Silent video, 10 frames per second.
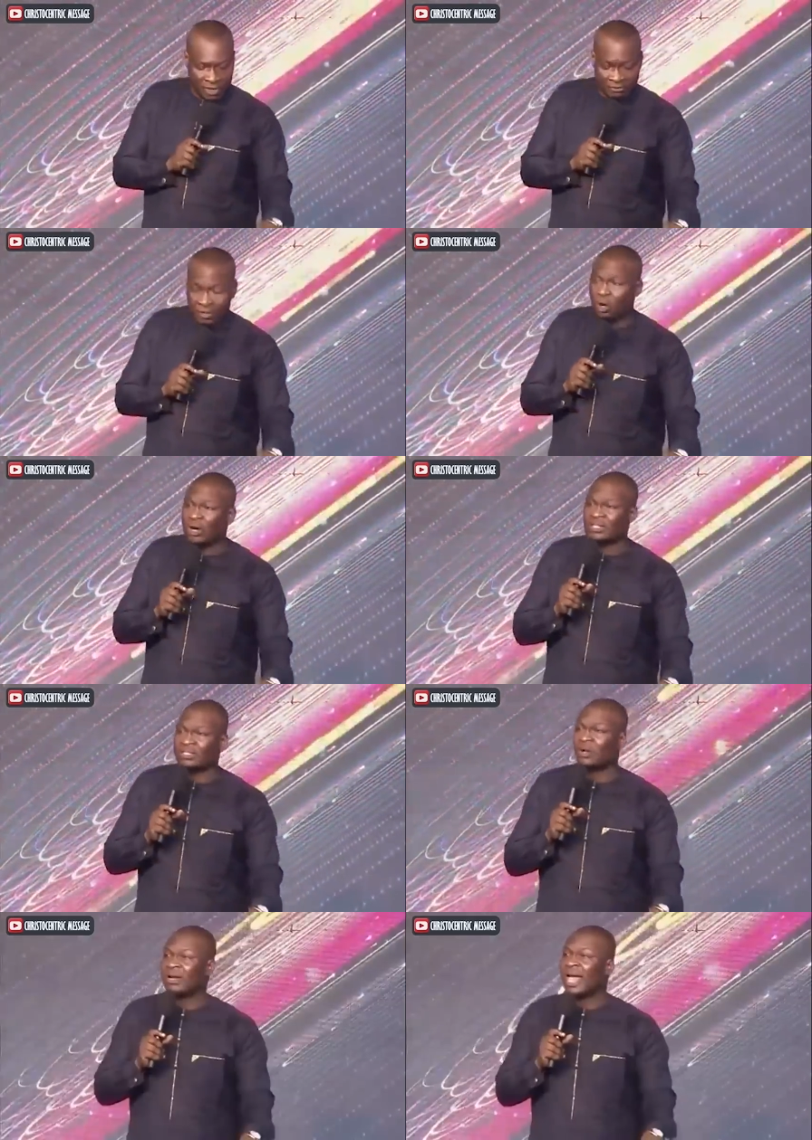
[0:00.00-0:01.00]
If God has
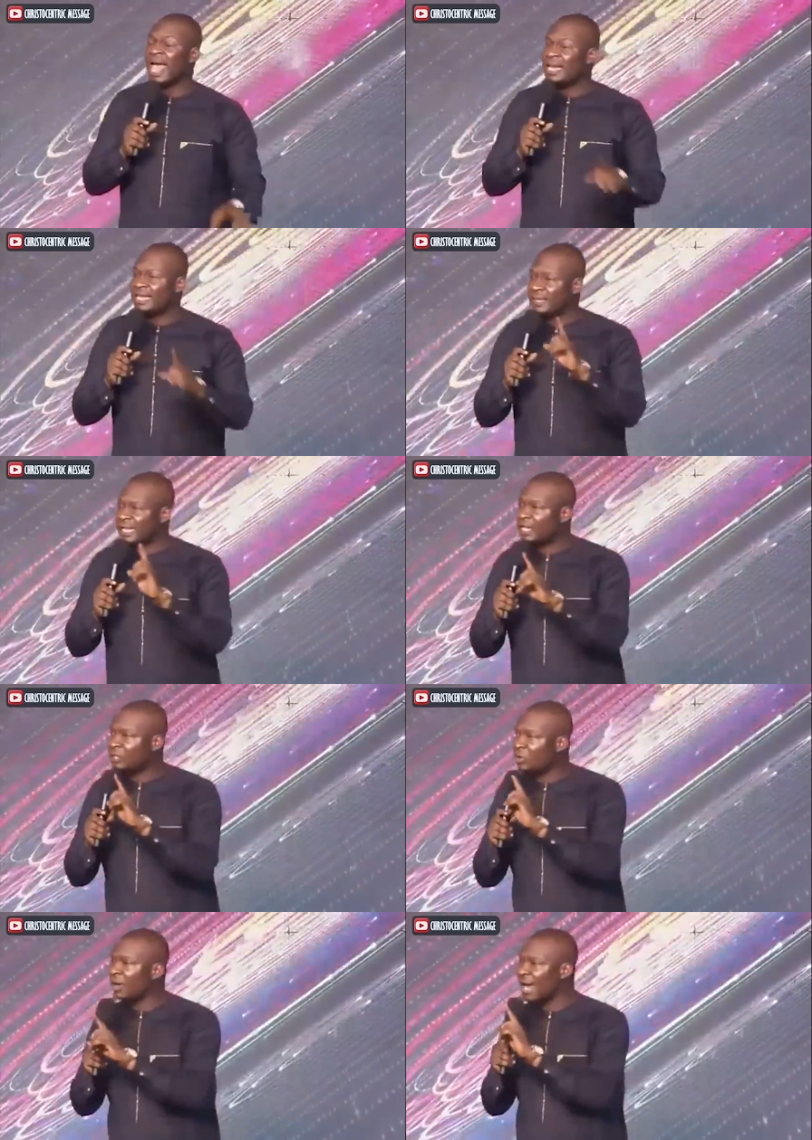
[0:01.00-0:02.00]
done anything in
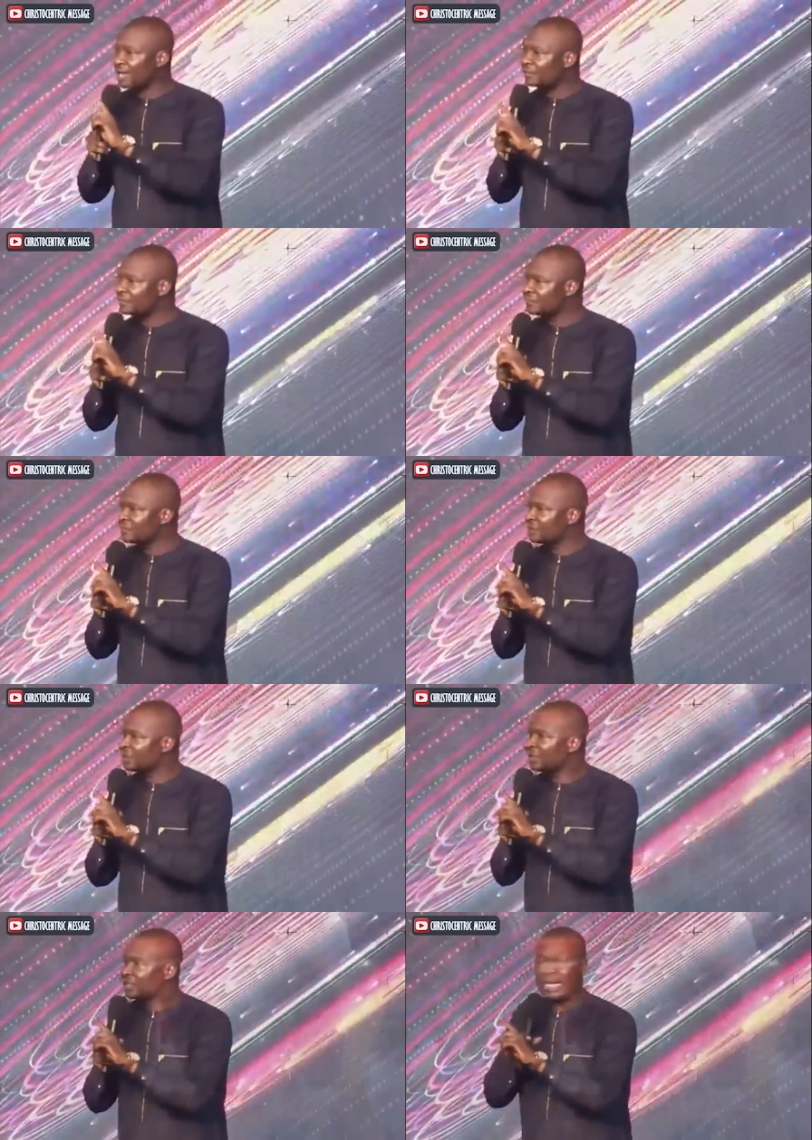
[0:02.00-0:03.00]
your life
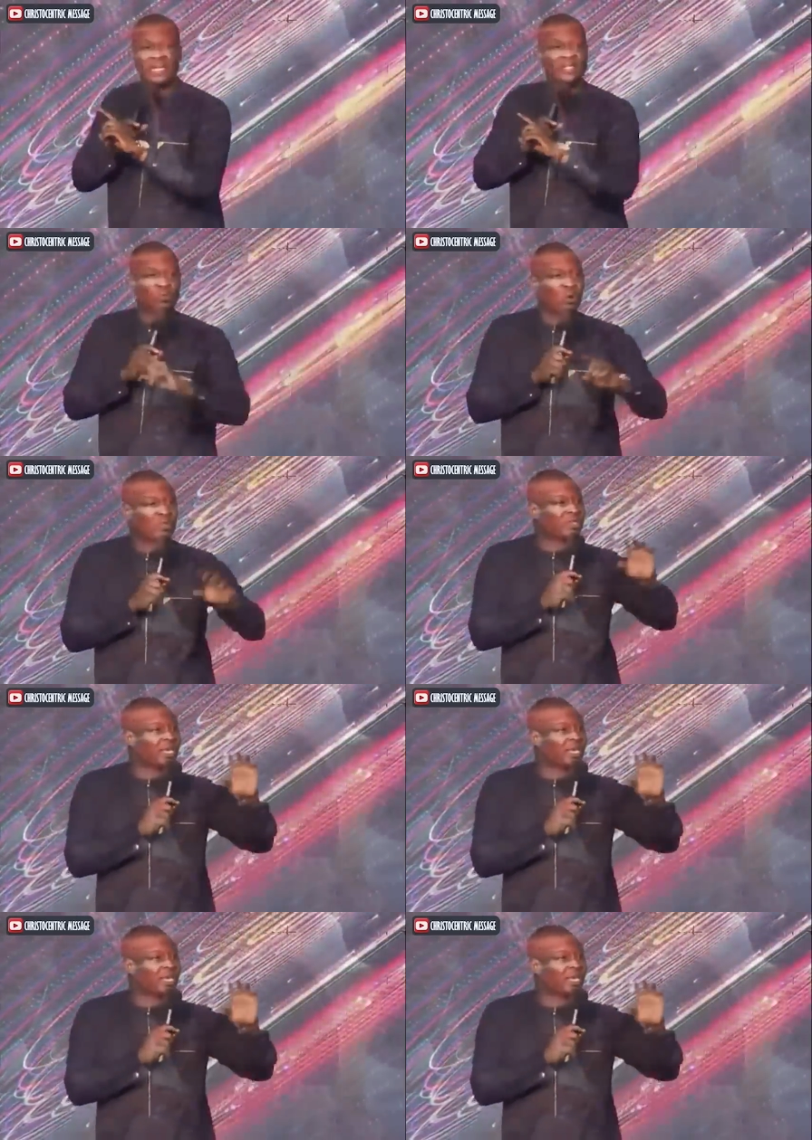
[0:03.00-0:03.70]
that is worth